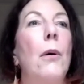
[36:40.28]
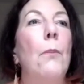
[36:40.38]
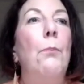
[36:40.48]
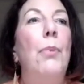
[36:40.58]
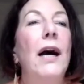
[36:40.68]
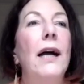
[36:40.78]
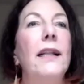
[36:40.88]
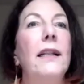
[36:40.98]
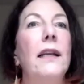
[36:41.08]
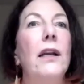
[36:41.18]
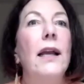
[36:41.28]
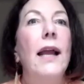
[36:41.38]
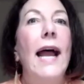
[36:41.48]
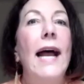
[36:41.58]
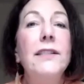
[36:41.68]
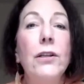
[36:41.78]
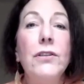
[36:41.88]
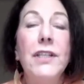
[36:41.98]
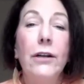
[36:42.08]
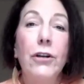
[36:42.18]
But as
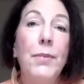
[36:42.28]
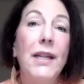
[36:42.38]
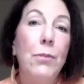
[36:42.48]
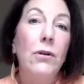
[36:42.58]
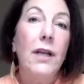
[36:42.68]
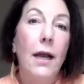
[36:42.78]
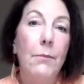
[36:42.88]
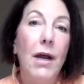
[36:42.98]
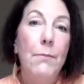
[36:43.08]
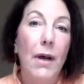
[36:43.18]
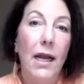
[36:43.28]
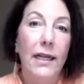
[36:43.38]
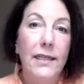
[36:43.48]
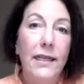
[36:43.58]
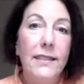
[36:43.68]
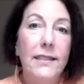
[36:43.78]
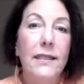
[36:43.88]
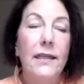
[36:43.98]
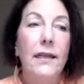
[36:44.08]
those younger people come up behind us,